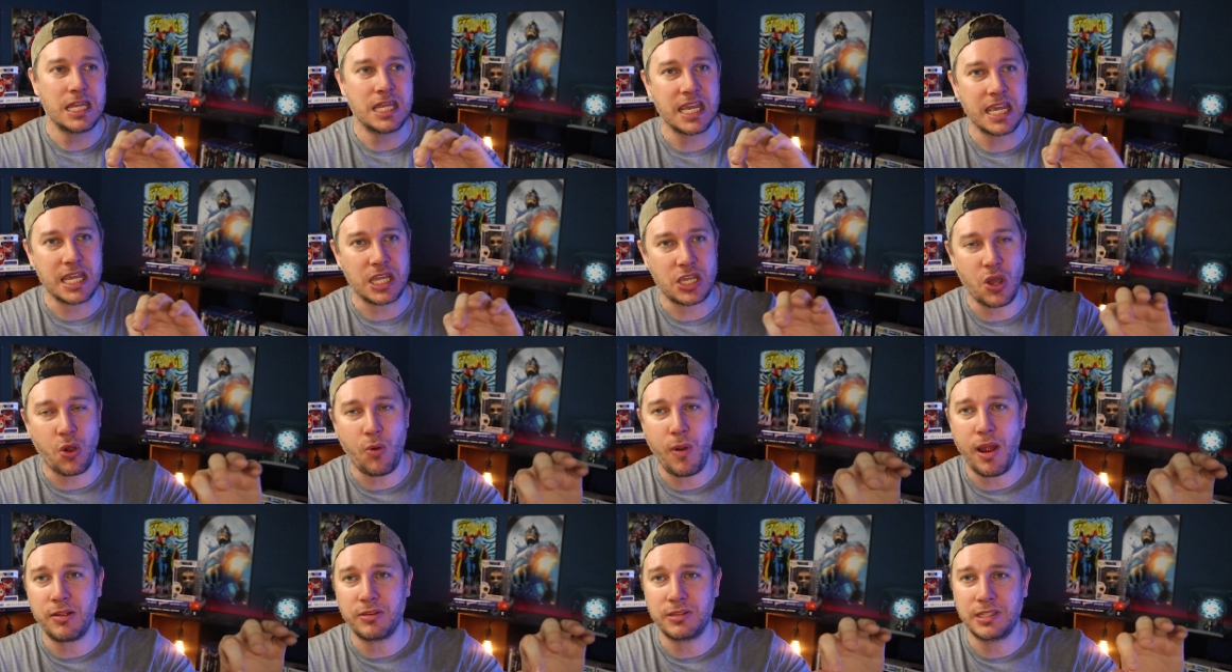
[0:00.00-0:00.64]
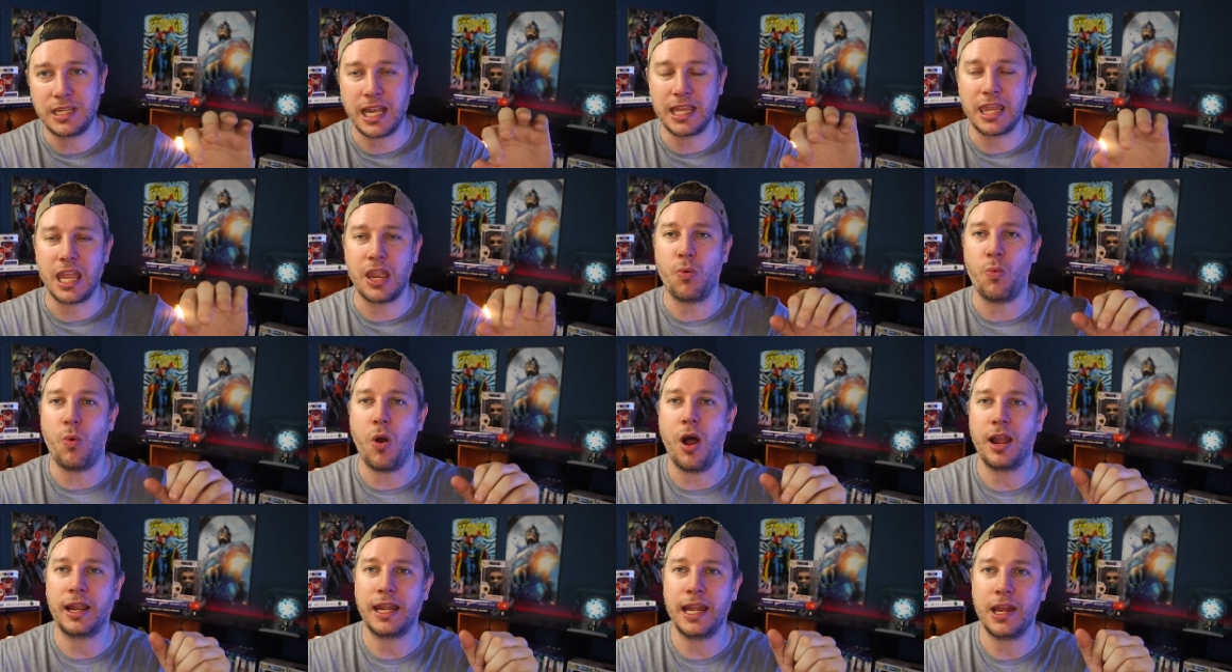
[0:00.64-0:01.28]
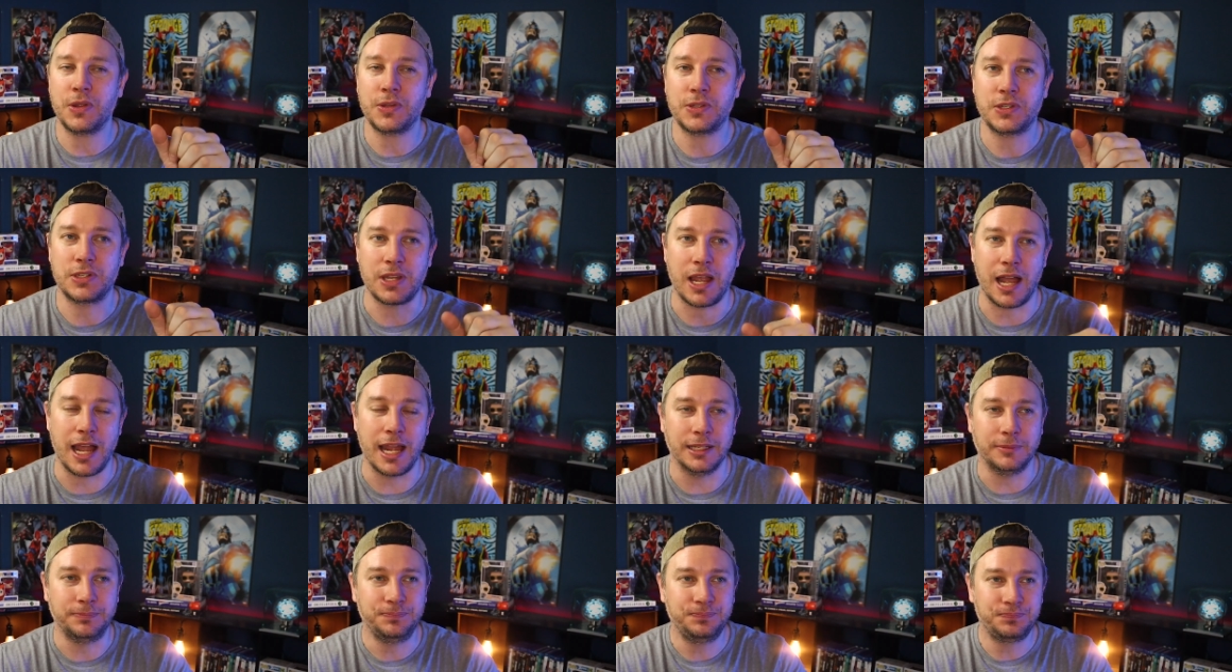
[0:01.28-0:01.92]
They go outside, they walk
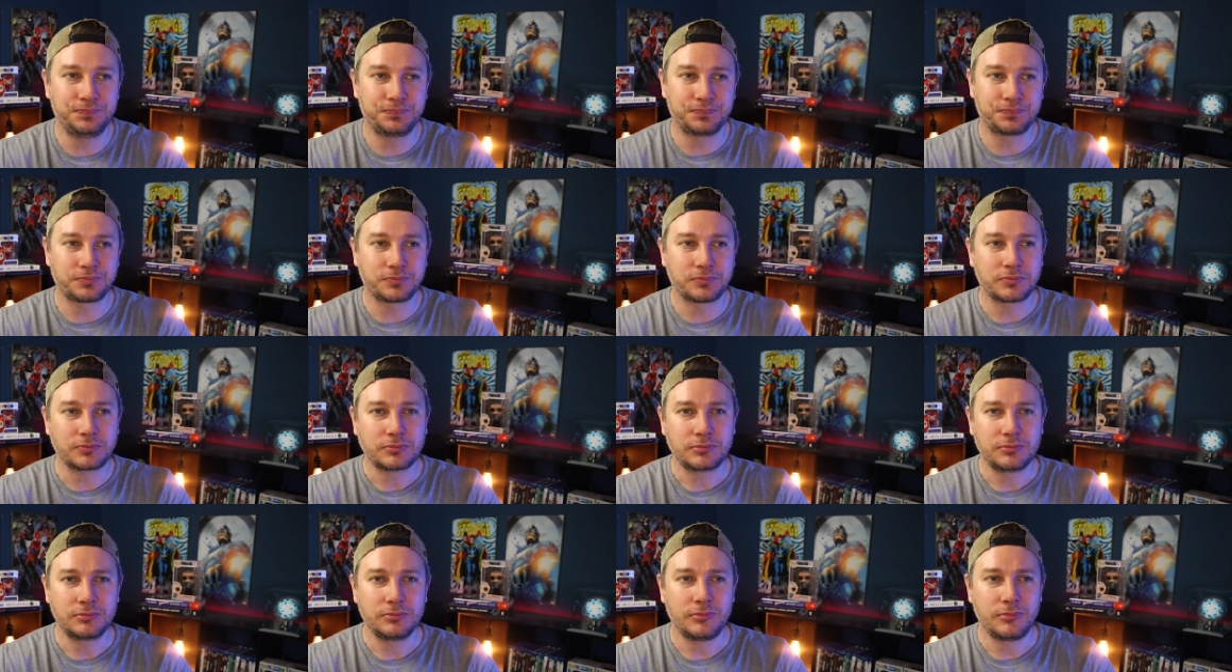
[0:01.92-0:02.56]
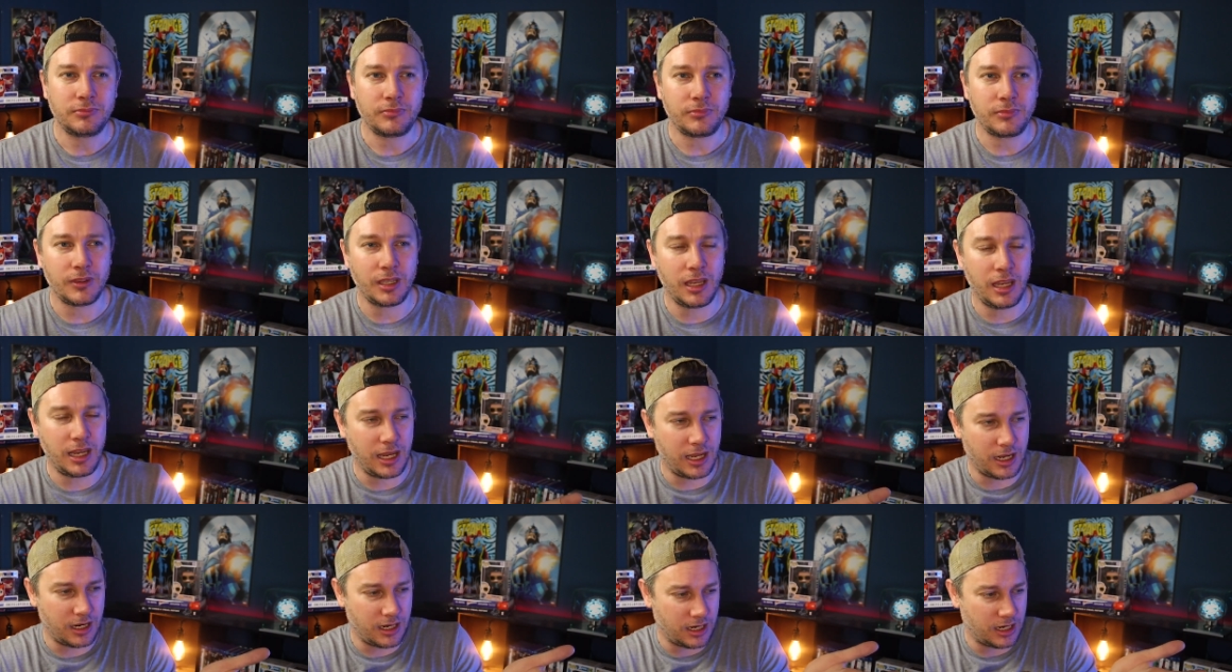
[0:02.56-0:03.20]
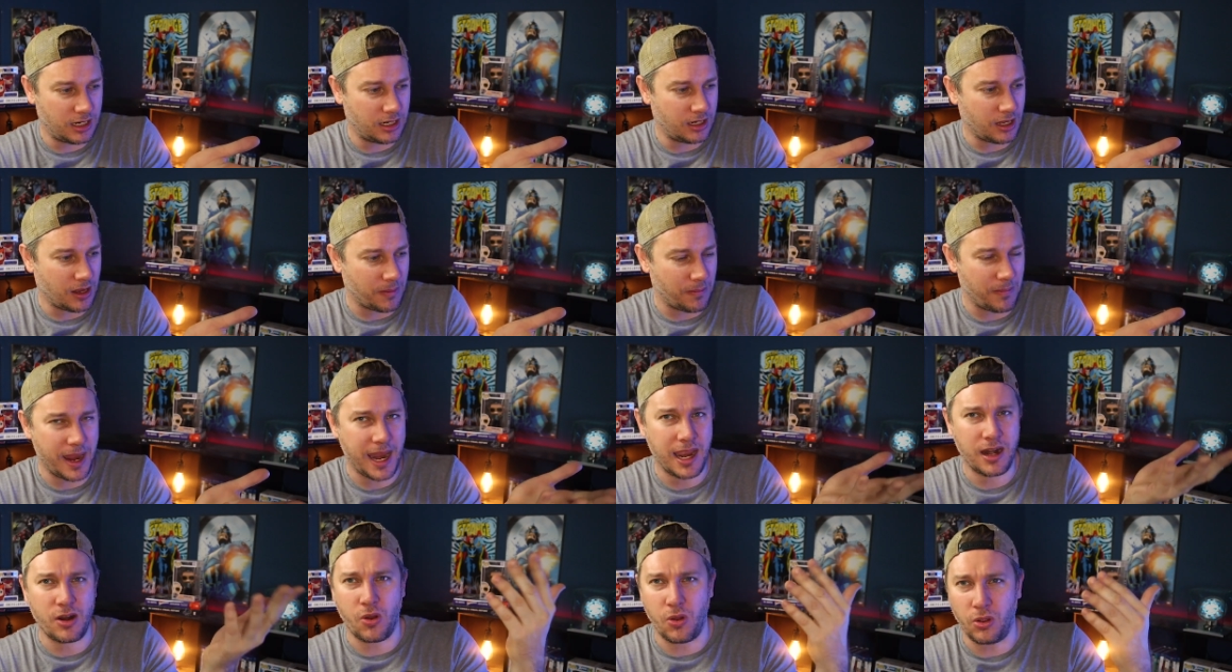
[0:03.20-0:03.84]
outside, and a
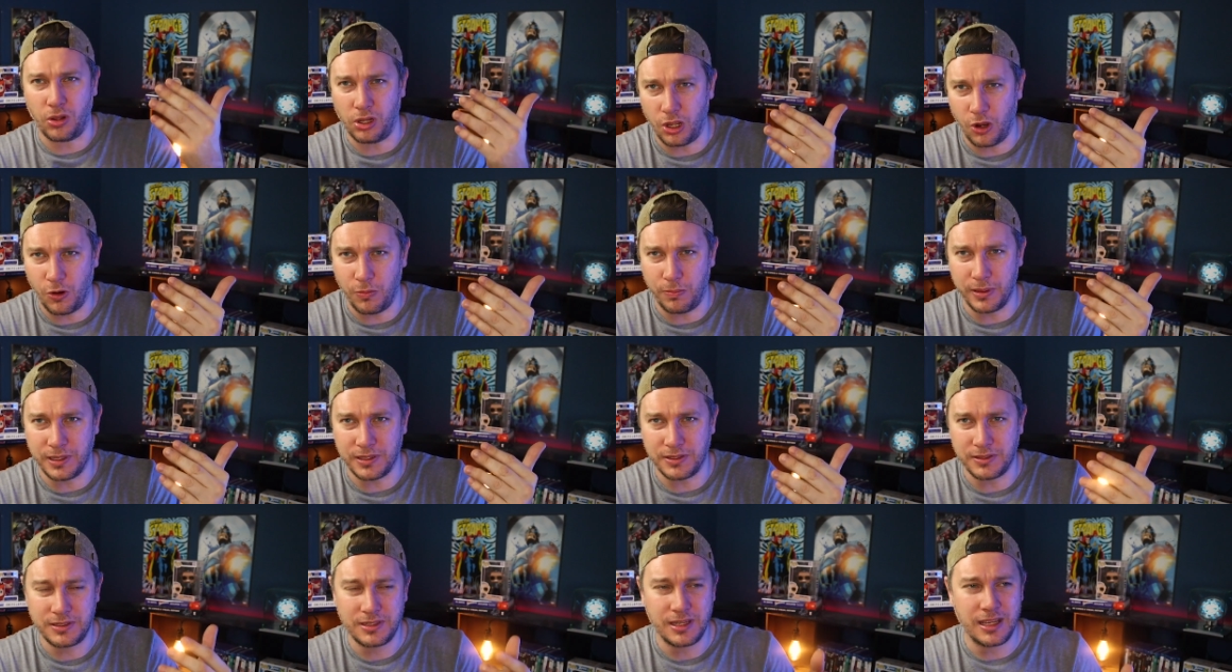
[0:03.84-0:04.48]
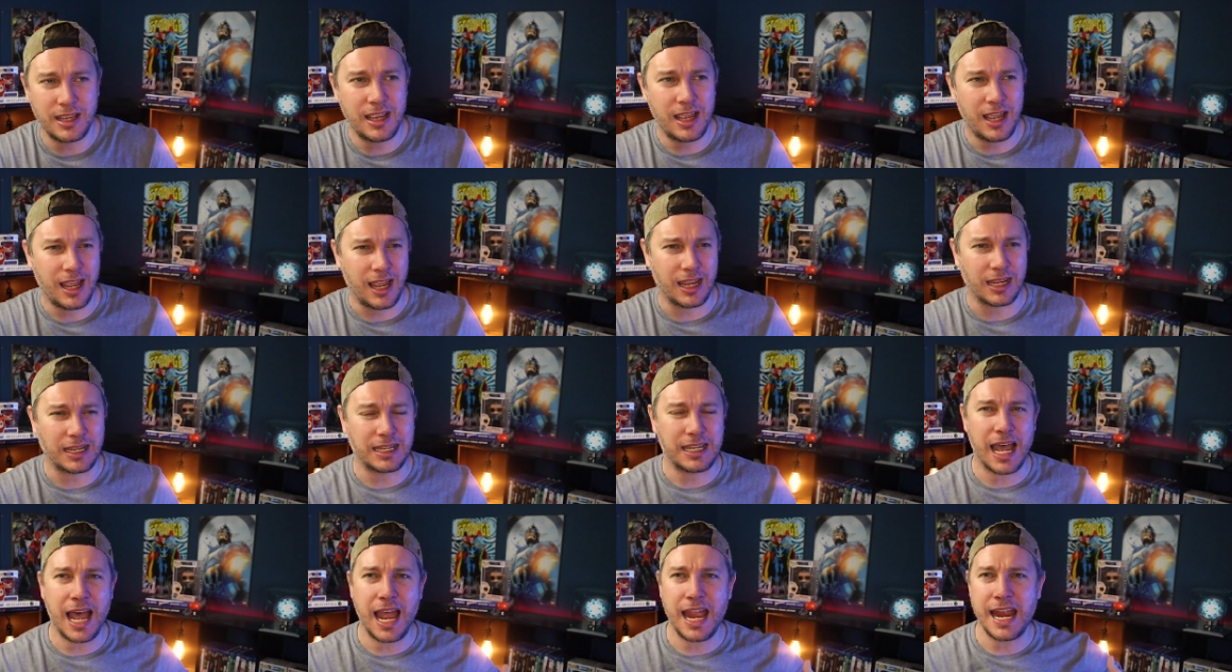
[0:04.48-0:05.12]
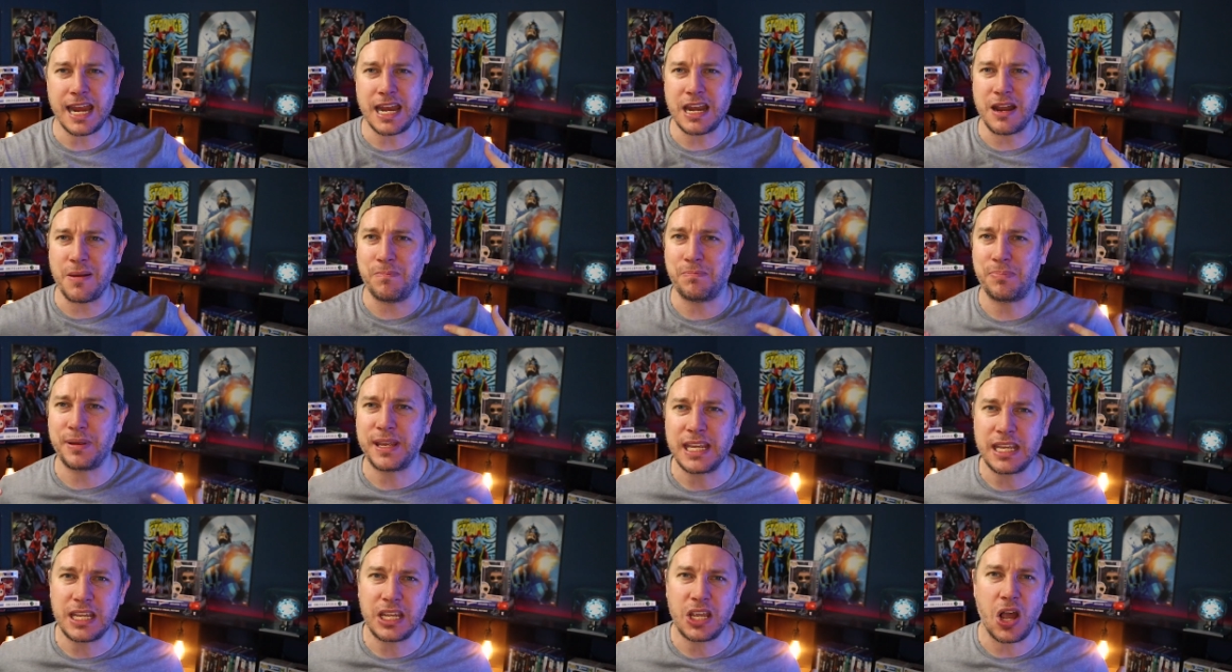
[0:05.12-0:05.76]
manhole opens. A guy in a
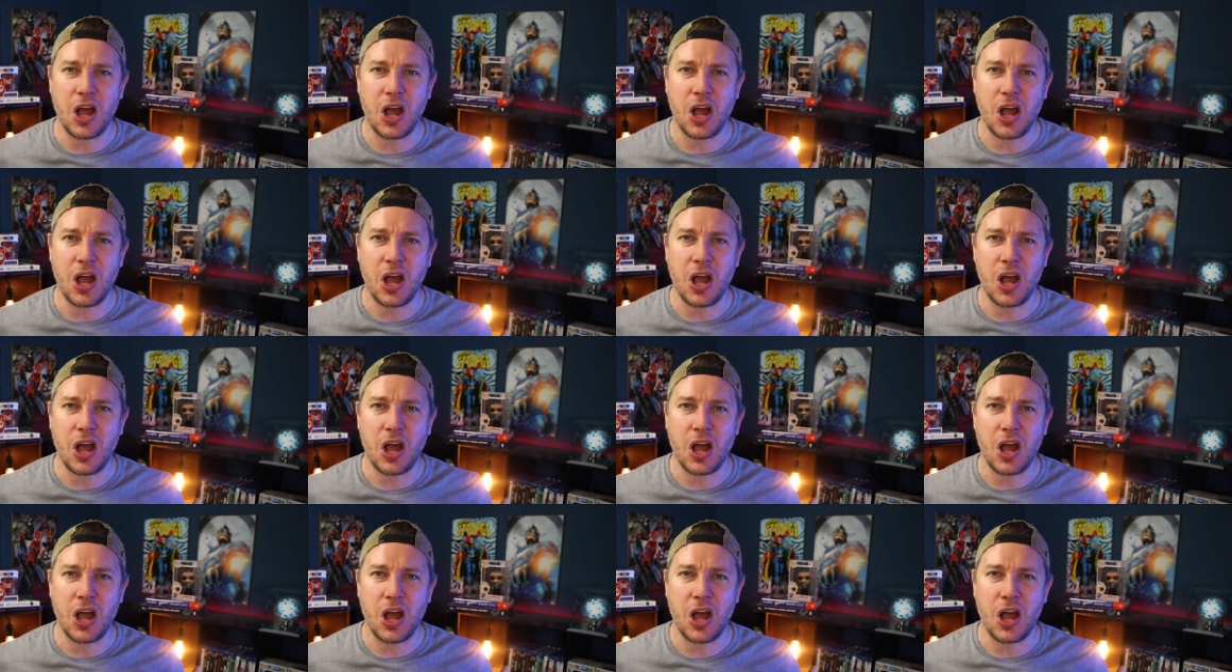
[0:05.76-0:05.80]
bee